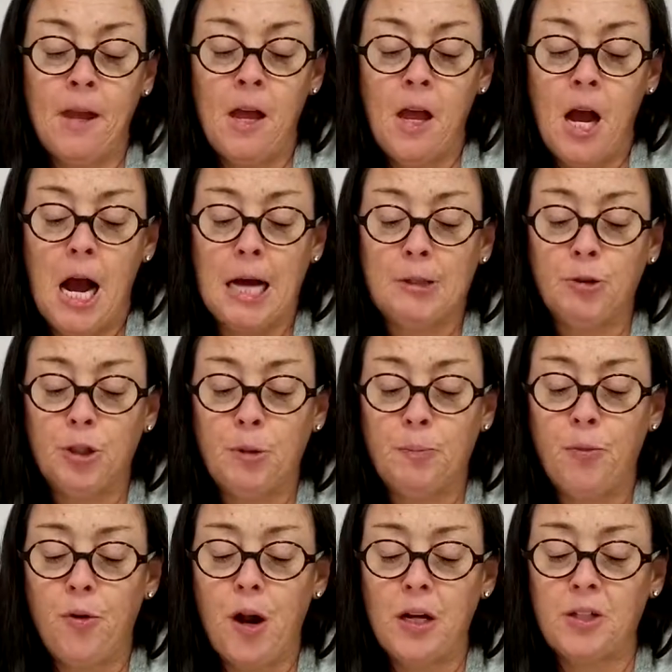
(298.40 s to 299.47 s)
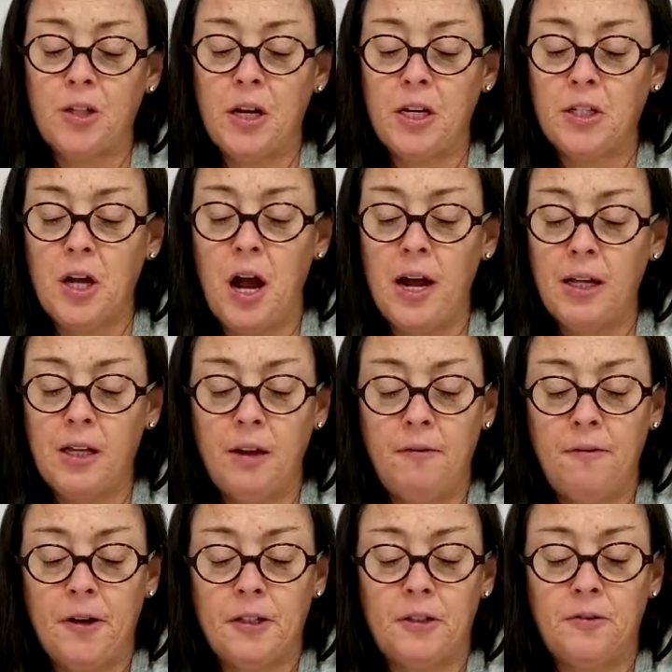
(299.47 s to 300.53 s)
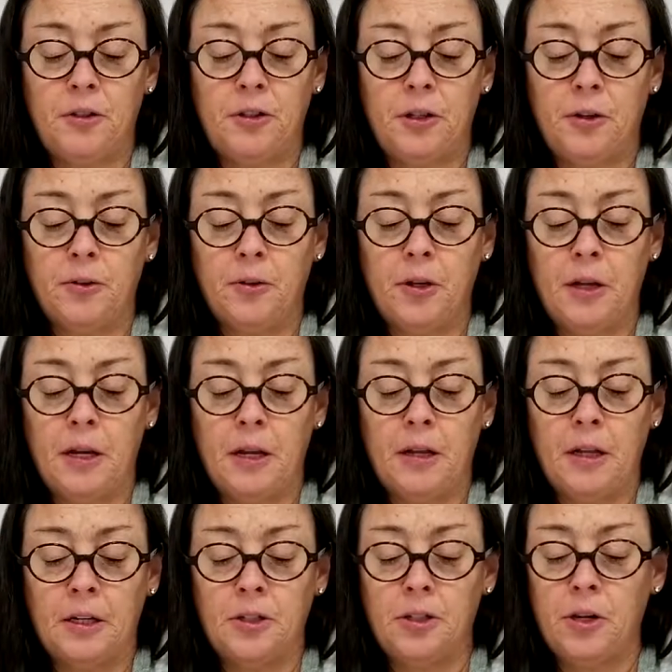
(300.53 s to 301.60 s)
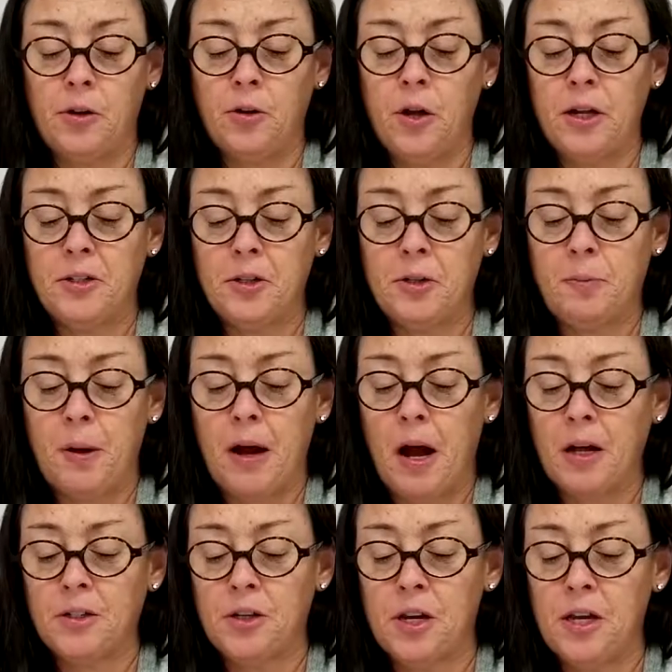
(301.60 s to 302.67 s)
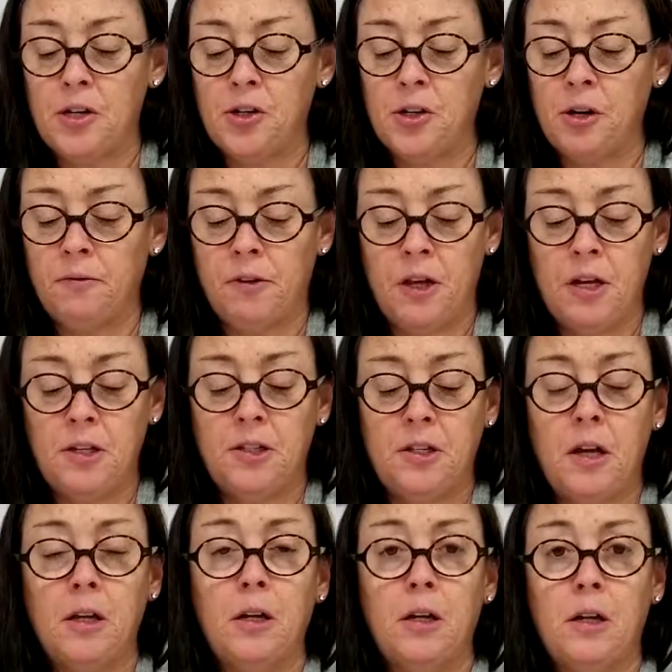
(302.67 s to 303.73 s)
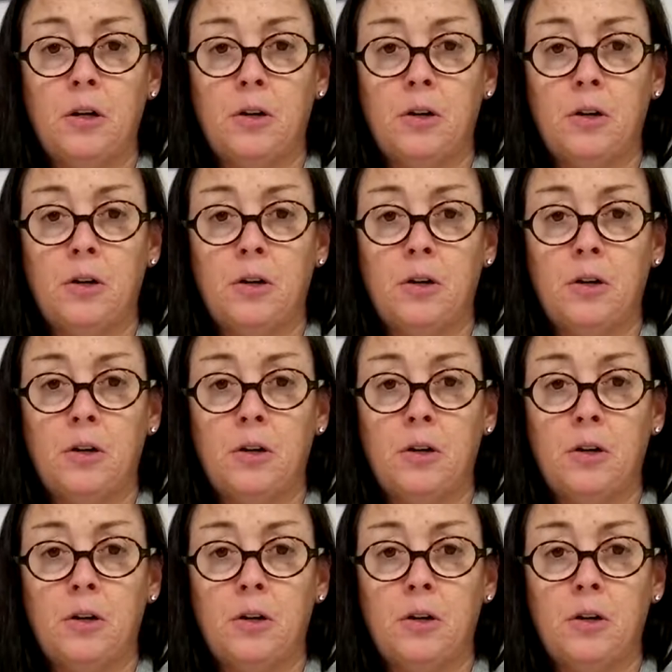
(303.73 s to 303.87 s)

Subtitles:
Hydrogen peroxide is a highly effective sterilant that sterilizes by oxidation of key cellular